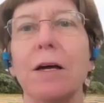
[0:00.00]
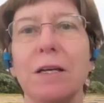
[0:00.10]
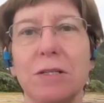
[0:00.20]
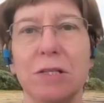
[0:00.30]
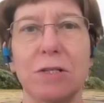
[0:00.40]

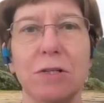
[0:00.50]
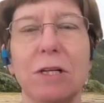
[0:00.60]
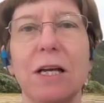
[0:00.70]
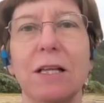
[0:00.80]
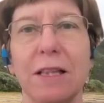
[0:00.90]

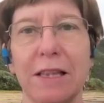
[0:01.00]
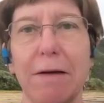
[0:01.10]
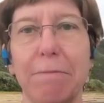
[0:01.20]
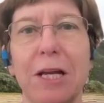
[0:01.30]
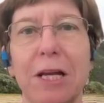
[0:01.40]
inserting,
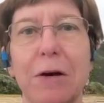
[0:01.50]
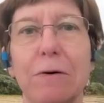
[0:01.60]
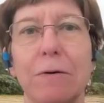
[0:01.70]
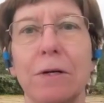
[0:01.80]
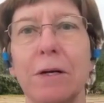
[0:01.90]
let me
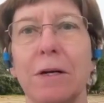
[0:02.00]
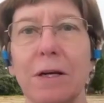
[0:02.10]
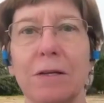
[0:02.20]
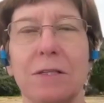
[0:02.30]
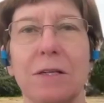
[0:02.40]
know,
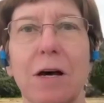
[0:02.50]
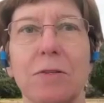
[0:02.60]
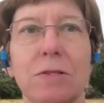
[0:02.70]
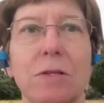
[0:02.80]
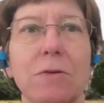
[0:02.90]
because I'll
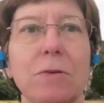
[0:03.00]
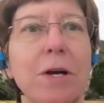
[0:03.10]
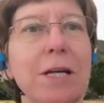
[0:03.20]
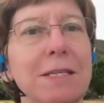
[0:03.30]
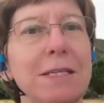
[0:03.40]
just go
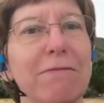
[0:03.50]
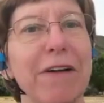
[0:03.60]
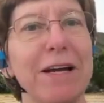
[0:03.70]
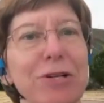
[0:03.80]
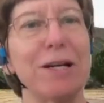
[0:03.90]
crazy if
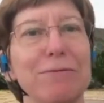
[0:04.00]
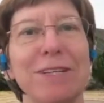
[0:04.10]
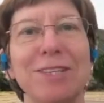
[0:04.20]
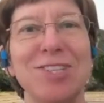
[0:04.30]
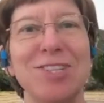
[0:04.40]
I try to
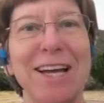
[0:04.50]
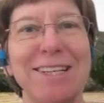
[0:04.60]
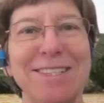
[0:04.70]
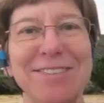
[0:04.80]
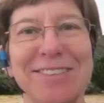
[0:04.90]
read the
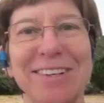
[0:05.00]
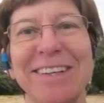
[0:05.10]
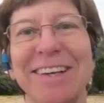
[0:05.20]
chat too.